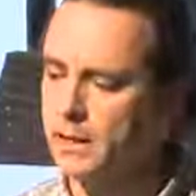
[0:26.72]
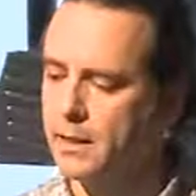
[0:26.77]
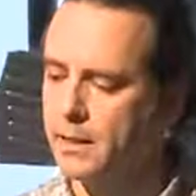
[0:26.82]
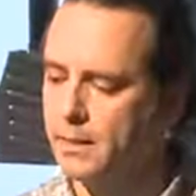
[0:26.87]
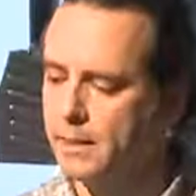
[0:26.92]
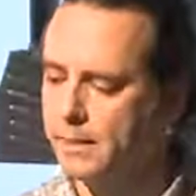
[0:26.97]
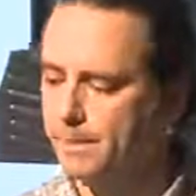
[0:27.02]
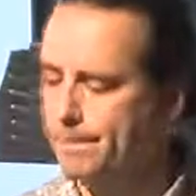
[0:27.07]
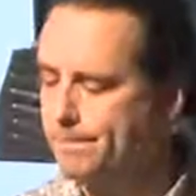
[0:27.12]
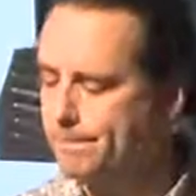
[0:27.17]

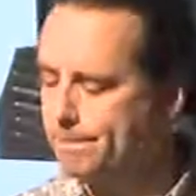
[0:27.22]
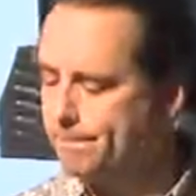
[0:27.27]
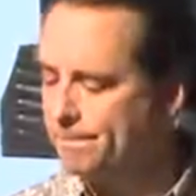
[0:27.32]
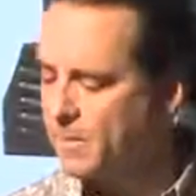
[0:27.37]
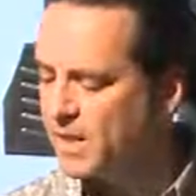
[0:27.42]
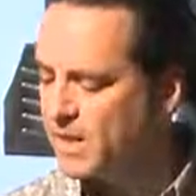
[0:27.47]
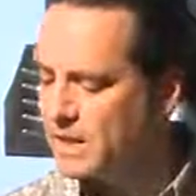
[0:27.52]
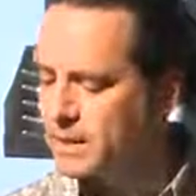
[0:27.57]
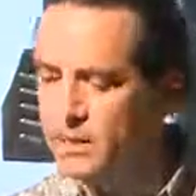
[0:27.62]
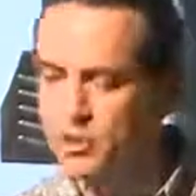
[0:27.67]
um,
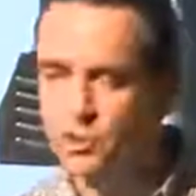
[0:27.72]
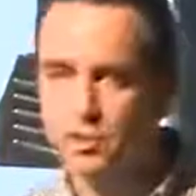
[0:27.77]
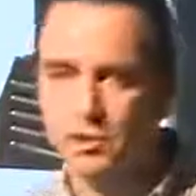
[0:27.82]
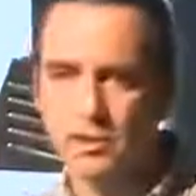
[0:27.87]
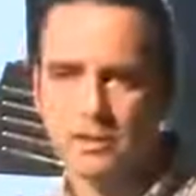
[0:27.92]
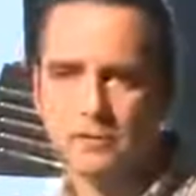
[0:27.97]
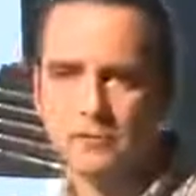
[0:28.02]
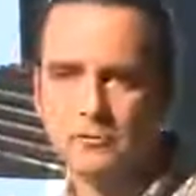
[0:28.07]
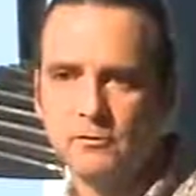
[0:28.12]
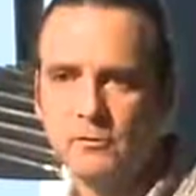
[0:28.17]

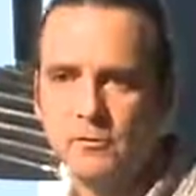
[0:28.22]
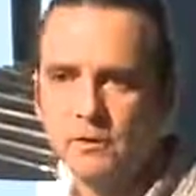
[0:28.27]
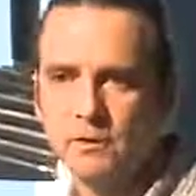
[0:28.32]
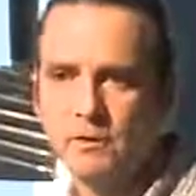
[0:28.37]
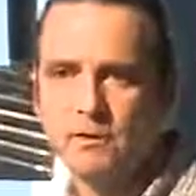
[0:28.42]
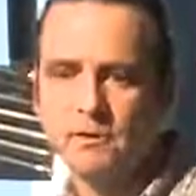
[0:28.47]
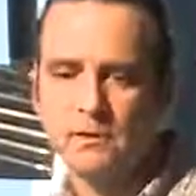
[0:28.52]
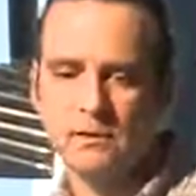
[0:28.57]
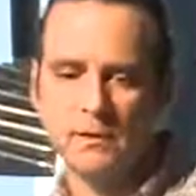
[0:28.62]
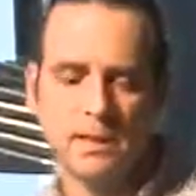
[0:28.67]
initiative
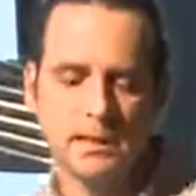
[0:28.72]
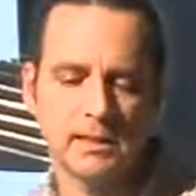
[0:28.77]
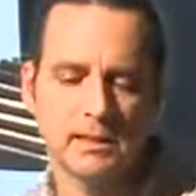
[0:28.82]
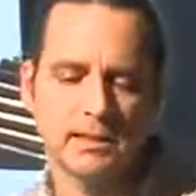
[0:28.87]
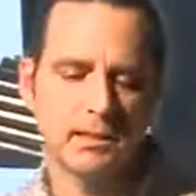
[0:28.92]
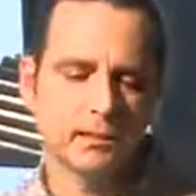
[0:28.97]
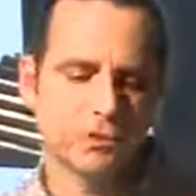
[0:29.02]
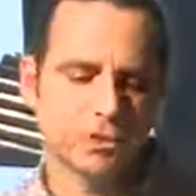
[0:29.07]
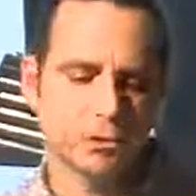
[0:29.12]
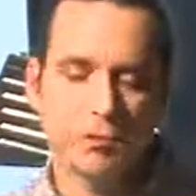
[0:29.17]
that
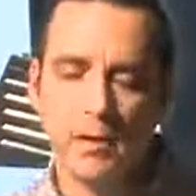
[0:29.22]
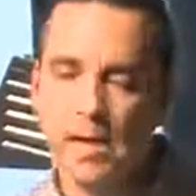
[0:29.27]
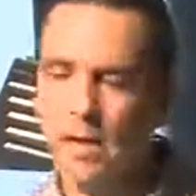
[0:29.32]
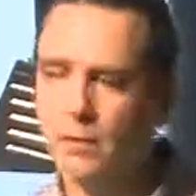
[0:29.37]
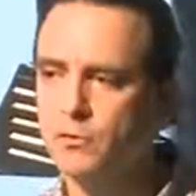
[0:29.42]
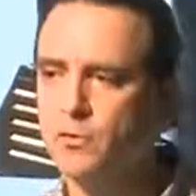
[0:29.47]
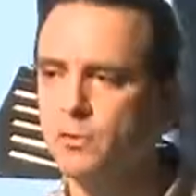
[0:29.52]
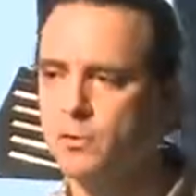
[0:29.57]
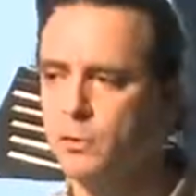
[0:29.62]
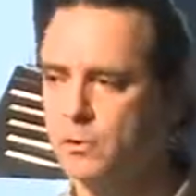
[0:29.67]
he does
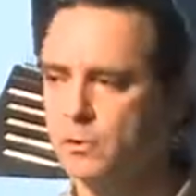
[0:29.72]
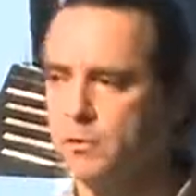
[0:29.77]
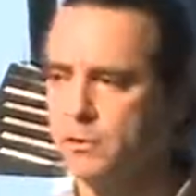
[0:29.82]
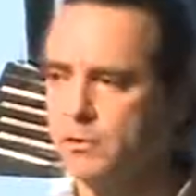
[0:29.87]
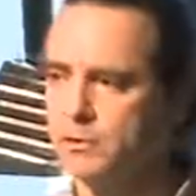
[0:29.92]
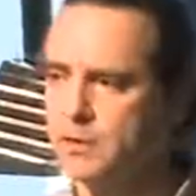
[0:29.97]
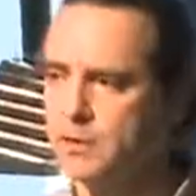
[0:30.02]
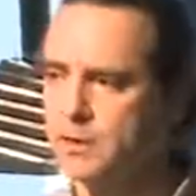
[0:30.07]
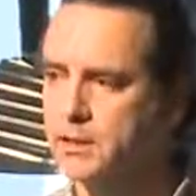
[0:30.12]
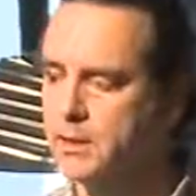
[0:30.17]
around the
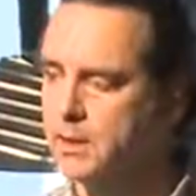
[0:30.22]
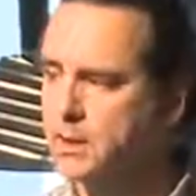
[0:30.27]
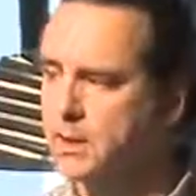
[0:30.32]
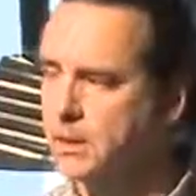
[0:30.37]
world